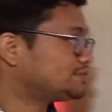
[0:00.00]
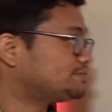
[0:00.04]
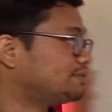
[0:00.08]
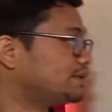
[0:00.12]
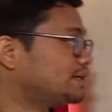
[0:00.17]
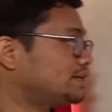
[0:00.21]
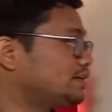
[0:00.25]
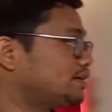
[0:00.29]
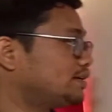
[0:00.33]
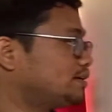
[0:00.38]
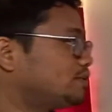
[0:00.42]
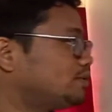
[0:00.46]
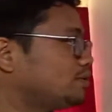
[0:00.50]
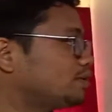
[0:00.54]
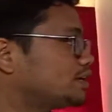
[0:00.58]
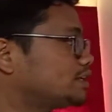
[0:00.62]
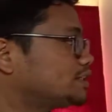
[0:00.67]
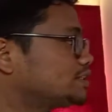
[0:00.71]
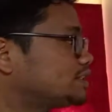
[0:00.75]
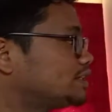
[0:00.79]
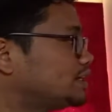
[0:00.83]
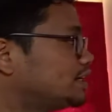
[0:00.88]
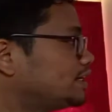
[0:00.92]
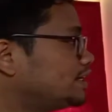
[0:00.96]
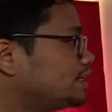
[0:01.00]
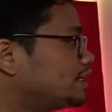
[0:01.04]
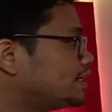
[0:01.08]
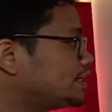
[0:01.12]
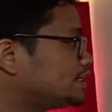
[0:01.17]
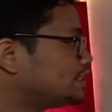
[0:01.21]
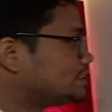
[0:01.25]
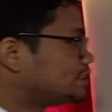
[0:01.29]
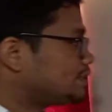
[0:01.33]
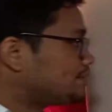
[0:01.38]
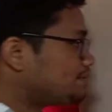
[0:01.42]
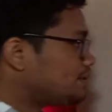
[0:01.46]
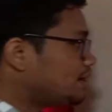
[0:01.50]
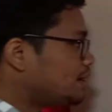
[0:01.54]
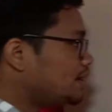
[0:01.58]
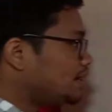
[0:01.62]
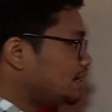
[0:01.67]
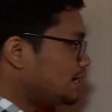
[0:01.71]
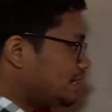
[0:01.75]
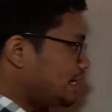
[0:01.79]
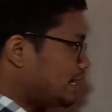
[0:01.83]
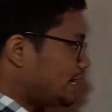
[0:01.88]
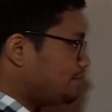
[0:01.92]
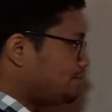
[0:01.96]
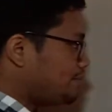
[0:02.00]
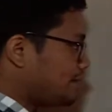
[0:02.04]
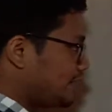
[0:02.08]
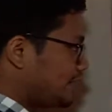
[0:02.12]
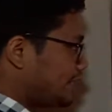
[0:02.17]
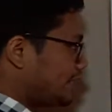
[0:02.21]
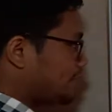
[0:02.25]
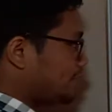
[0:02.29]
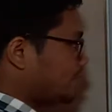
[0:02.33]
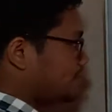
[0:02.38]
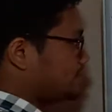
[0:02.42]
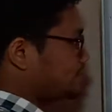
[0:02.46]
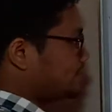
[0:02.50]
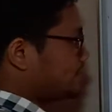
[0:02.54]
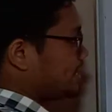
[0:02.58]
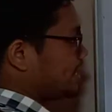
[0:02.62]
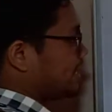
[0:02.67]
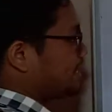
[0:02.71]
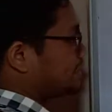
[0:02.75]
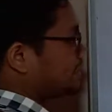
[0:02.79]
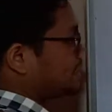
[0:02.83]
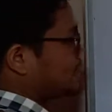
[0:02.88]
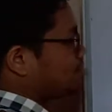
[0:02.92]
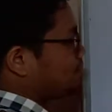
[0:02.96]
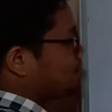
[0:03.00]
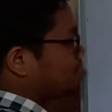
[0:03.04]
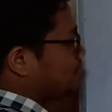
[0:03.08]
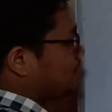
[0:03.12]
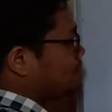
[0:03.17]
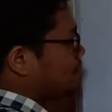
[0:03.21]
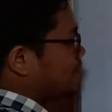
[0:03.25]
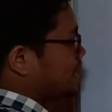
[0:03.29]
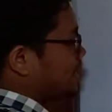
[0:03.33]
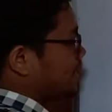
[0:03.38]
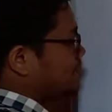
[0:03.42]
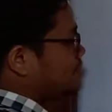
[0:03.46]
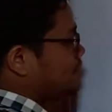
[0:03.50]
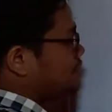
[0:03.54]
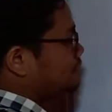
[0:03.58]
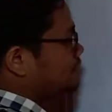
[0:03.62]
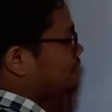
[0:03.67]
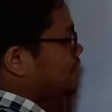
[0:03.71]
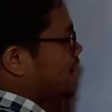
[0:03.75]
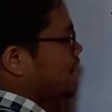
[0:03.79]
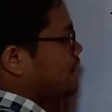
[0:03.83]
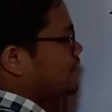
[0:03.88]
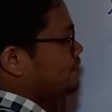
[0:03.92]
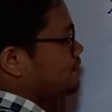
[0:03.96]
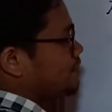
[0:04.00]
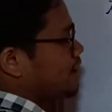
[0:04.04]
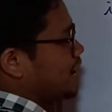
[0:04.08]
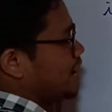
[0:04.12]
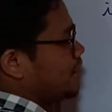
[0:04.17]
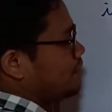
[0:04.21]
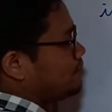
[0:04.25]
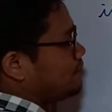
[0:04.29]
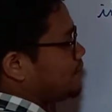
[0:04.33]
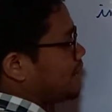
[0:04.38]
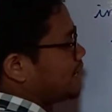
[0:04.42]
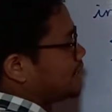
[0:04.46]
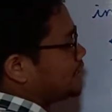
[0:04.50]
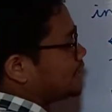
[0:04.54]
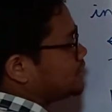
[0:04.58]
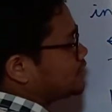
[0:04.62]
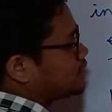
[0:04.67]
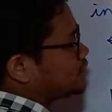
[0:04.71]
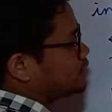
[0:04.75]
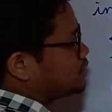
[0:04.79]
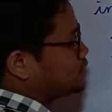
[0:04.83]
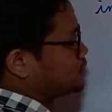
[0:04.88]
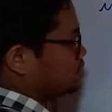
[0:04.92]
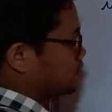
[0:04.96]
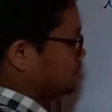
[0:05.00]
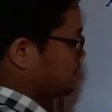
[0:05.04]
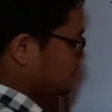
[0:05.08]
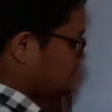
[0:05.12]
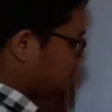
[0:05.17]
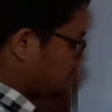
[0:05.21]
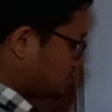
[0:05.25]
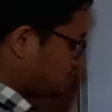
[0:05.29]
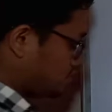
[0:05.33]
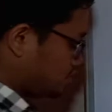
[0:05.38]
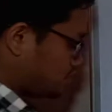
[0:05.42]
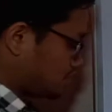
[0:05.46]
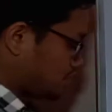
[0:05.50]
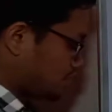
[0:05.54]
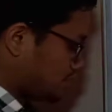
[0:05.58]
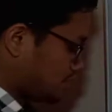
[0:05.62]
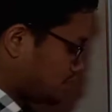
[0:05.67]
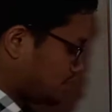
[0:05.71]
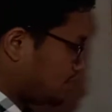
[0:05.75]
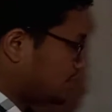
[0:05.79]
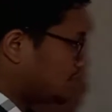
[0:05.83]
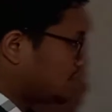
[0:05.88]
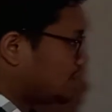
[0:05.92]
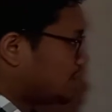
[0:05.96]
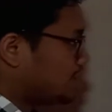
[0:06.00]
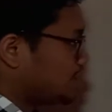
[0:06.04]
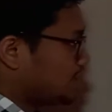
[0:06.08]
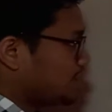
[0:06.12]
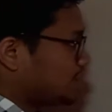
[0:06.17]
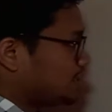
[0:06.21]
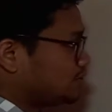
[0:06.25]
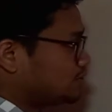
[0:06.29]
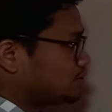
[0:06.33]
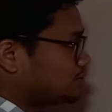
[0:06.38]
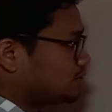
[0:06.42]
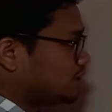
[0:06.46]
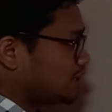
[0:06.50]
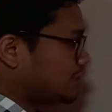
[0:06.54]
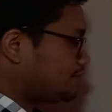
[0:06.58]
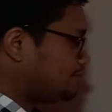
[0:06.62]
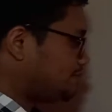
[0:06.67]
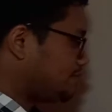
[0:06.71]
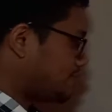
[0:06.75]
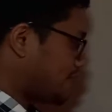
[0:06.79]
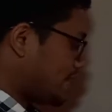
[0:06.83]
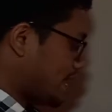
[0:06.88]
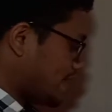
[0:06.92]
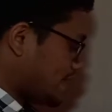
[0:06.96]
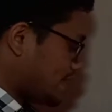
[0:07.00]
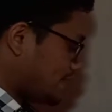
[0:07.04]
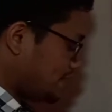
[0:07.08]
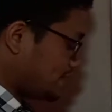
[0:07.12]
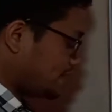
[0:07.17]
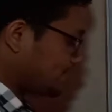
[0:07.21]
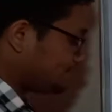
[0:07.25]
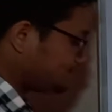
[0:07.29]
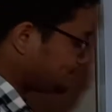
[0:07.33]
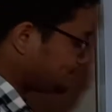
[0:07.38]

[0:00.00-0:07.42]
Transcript: bigger. Okay children, similarly let me take another example, minus 5 and minus 2. Okay, so let me write